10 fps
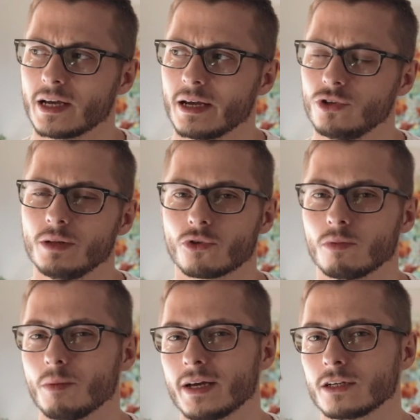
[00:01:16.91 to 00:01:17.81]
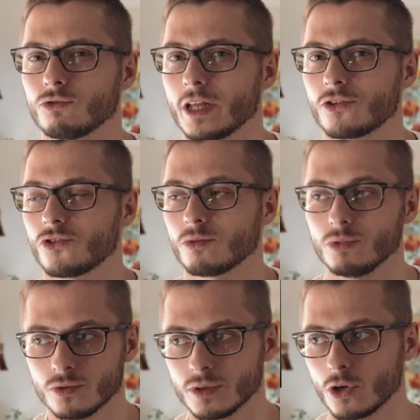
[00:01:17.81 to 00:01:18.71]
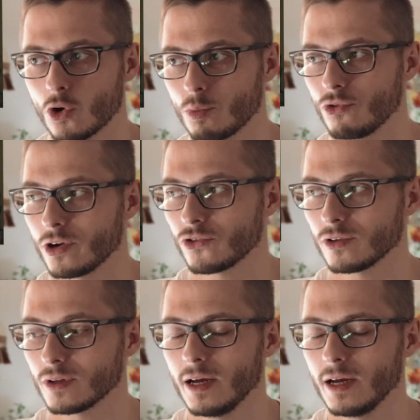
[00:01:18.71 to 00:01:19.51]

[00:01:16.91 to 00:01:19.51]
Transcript: a really problematic relationship between the corporation